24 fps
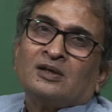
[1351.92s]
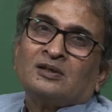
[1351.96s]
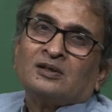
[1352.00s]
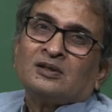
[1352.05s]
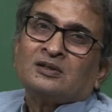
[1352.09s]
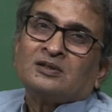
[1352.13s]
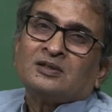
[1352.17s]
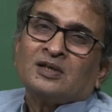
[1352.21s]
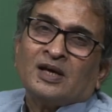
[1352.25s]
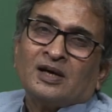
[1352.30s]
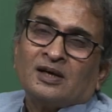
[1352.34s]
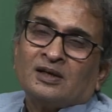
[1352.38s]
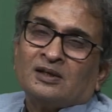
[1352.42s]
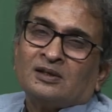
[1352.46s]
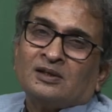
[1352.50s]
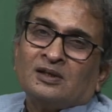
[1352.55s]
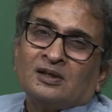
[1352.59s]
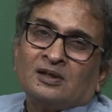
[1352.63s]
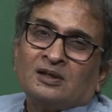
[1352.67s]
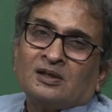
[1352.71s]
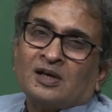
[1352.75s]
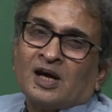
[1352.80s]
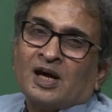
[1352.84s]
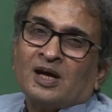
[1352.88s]
as I said
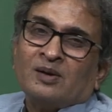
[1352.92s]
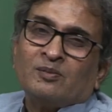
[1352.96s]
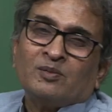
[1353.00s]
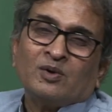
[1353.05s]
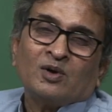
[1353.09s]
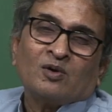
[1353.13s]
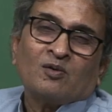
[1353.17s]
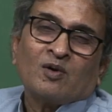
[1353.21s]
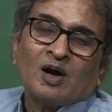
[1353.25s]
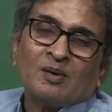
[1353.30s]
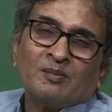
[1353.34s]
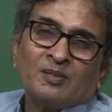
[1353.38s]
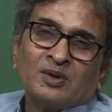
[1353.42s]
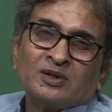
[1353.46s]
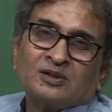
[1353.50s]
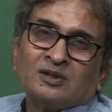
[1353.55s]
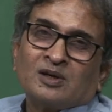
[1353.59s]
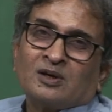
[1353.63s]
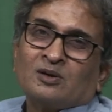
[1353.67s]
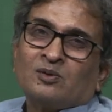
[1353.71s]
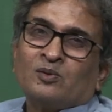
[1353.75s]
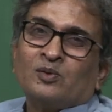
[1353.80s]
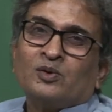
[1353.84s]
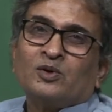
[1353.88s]
the time requirements
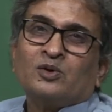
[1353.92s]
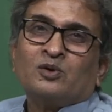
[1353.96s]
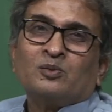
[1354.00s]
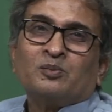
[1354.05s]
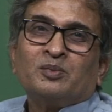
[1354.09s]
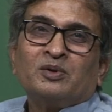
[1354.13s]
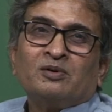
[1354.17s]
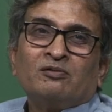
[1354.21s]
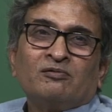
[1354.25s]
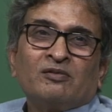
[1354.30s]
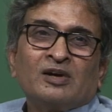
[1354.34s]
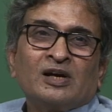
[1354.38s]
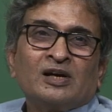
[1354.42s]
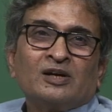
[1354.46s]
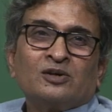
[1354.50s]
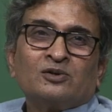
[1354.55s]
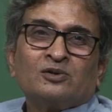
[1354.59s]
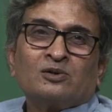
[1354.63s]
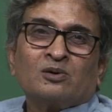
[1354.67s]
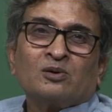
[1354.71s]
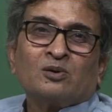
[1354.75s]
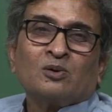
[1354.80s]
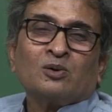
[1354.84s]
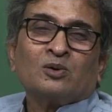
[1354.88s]
are going to be very
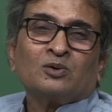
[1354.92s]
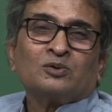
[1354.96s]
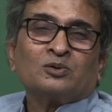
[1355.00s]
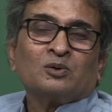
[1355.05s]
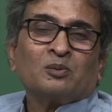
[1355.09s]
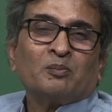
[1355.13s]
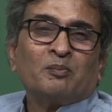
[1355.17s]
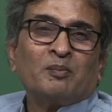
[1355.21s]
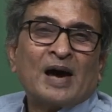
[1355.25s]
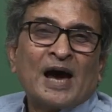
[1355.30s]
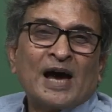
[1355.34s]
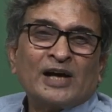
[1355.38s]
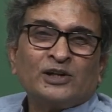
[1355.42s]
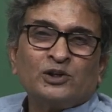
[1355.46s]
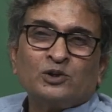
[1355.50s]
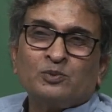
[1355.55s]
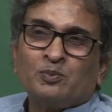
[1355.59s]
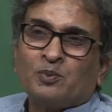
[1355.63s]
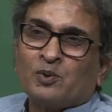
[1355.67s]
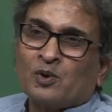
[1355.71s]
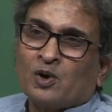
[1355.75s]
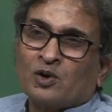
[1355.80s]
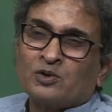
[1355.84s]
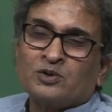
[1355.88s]
slow. So, batch
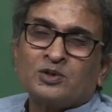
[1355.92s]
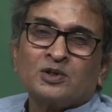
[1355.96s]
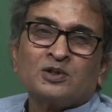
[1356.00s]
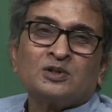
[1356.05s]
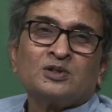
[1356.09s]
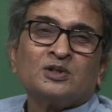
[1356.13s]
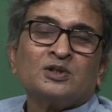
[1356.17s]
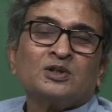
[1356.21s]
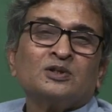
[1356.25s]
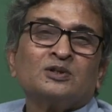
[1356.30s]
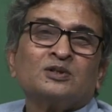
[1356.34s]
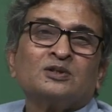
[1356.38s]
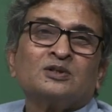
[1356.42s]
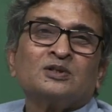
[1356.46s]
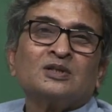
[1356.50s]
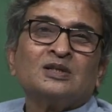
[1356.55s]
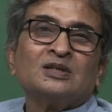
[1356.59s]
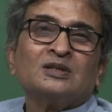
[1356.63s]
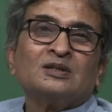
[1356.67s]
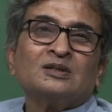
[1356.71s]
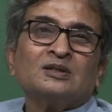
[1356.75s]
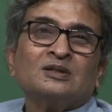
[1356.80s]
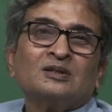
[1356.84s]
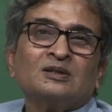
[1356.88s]
processes
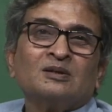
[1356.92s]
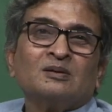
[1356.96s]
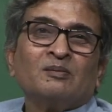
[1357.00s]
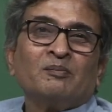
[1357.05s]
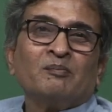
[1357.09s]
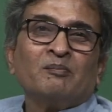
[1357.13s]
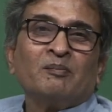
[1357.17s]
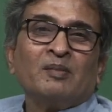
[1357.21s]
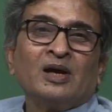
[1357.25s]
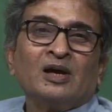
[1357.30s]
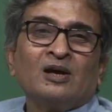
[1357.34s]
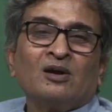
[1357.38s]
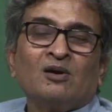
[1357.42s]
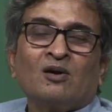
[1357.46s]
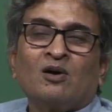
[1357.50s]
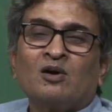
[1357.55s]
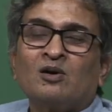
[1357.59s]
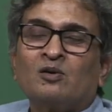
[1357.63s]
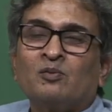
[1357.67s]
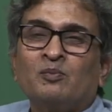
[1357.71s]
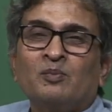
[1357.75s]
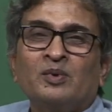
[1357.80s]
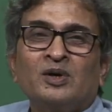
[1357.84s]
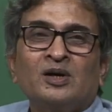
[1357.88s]
may
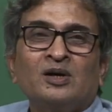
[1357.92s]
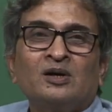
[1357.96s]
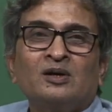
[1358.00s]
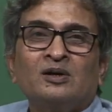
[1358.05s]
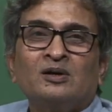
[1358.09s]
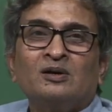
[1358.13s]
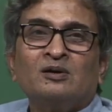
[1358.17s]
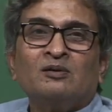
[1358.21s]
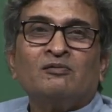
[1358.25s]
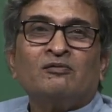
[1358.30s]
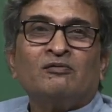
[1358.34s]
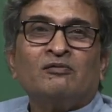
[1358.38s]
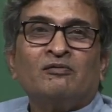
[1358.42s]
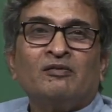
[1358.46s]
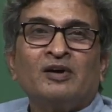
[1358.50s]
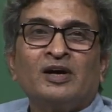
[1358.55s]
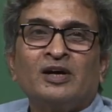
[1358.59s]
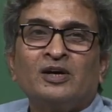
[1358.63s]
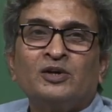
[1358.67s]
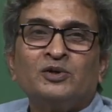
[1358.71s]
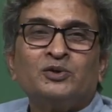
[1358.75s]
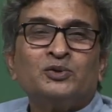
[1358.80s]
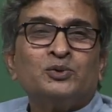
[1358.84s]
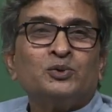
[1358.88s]
not be
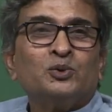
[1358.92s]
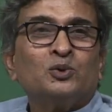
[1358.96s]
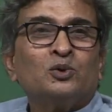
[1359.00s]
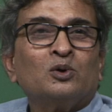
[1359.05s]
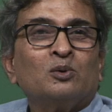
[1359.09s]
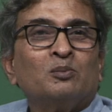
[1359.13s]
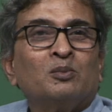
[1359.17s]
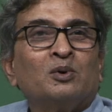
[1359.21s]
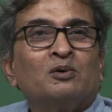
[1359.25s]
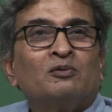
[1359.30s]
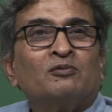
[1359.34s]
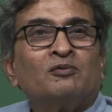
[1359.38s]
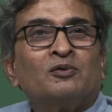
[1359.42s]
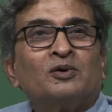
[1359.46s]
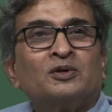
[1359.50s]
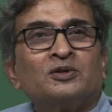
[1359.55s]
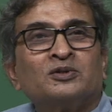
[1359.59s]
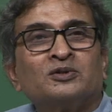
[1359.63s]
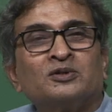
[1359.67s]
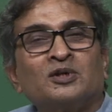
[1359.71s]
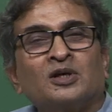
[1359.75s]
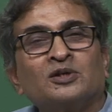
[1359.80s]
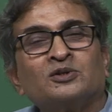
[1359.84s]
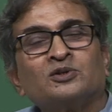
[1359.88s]
very suitable for
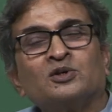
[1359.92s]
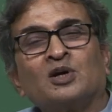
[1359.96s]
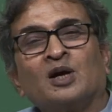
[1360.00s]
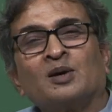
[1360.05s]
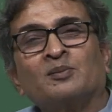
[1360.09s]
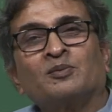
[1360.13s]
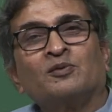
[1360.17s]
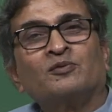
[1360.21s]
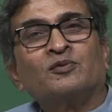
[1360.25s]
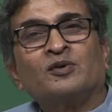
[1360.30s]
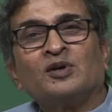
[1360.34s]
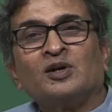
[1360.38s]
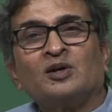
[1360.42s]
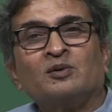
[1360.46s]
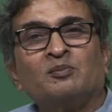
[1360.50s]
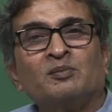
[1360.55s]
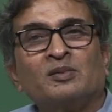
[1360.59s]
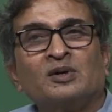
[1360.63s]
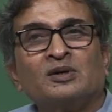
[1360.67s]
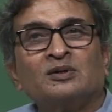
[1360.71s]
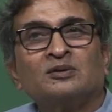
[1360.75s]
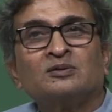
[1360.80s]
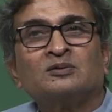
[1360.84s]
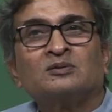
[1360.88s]
such type of
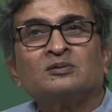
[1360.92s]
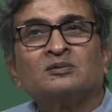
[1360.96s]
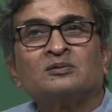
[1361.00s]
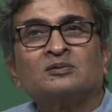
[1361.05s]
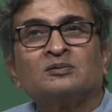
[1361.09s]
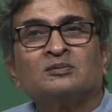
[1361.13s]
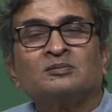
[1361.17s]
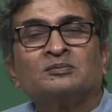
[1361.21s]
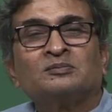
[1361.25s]
treatments